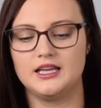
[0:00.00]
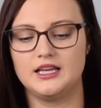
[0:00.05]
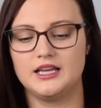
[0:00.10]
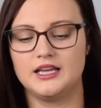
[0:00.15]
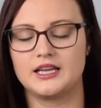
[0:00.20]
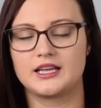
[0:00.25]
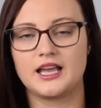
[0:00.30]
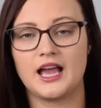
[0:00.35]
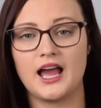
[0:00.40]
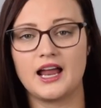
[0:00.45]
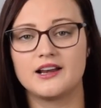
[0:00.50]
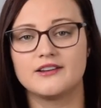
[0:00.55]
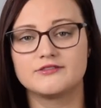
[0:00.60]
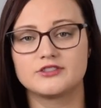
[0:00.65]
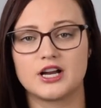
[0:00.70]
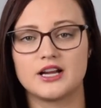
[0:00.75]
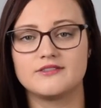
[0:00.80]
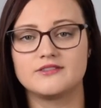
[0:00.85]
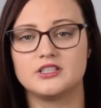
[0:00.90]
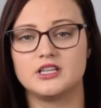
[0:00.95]
it kind of
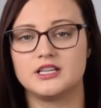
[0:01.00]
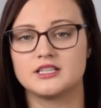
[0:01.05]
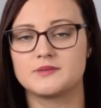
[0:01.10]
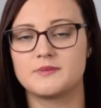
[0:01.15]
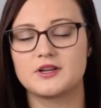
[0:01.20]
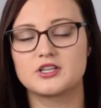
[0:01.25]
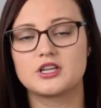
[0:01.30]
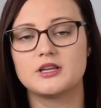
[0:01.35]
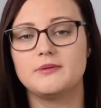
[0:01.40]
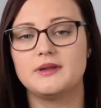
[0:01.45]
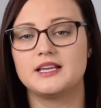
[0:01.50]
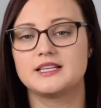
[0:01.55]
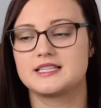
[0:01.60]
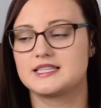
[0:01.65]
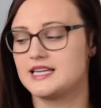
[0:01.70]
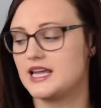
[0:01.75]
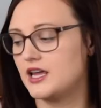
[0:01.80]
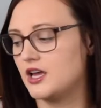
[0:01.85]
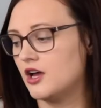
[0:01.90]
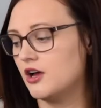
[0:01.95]
drives me, especially being a
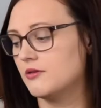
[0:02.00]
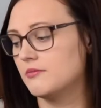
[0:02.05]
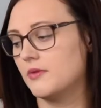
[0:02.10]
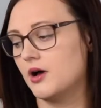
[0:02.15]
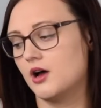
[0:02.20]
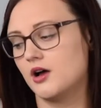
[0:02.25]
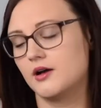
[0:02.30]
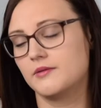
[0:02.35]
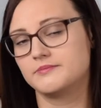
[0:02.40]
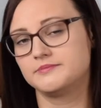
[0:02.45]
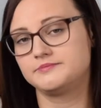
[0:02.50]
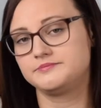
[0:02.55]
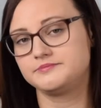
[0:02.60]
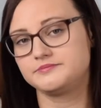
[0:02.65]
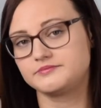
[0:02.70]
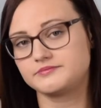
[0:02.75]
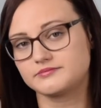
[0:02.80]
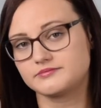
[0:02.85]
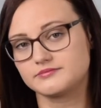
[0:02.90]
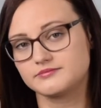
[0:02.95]
stay-at-home mom,
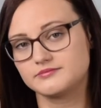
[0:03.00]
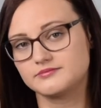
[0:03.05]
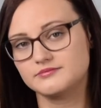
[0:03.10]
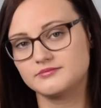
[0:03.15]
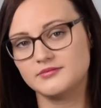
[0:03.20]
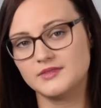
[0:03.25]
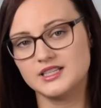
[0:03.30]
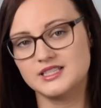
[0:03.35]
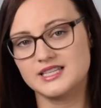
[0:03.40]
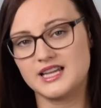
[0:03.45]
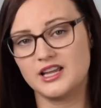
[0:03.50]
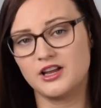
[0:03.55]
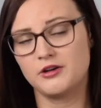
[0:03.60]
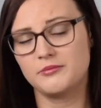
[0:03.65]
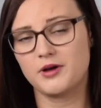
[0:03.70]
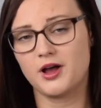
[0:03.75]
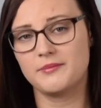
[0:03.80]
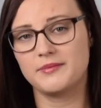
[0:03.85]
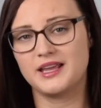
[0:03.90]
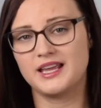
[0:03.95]

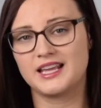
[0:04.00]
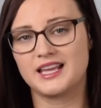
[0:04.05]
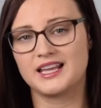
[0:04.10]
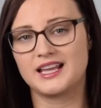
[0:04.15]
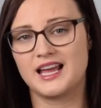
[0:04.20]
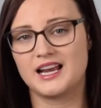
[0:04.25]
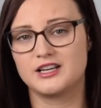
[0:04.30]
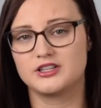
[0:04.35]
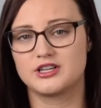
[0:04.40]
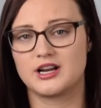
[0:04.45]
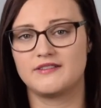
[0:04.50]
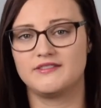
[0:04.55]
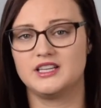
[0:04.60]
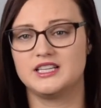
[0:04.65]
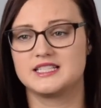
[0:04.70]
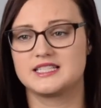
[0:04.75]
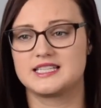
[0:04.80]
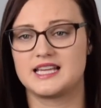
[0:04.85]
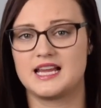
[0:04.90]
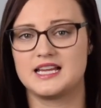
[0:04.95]
it can kind of drive me
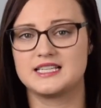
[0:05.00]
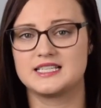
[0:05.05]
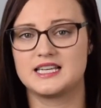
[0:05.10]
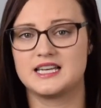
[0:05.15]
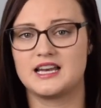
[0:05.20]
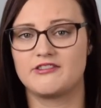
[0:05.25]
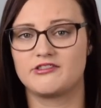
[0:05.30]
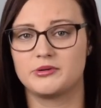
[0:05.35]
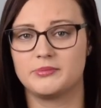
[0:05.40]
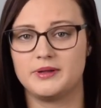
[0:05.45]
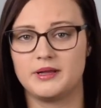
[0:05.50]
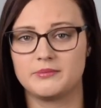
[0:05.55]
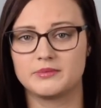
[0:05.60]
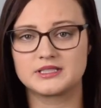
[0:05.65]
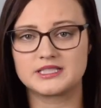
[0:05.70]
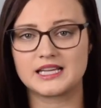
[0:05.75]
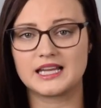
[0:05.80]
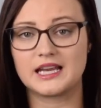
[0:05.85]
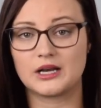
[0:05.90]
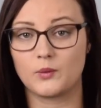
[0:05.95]
insane to never be able
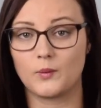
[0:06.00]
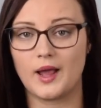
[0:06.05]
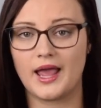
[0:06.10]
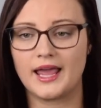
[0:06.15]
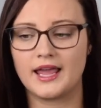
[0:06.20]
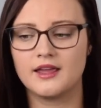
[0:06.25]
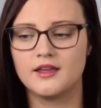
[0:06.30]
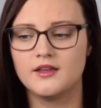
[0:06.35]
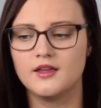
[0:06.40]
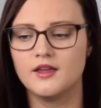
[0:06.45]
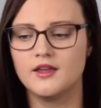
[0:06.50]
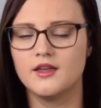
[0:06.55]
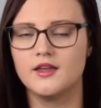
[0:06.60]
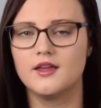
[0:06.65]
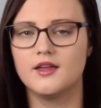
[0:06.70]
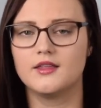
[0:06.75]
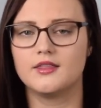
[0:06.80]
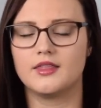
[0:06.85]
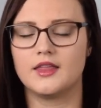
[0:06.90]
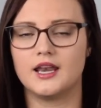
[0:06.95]
to get away.
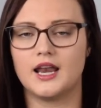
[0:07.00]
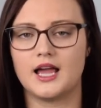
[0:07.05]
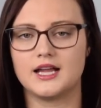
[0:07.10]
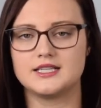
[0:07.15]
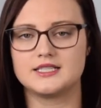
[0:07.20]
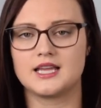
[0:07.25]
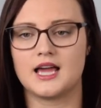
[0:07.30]
The night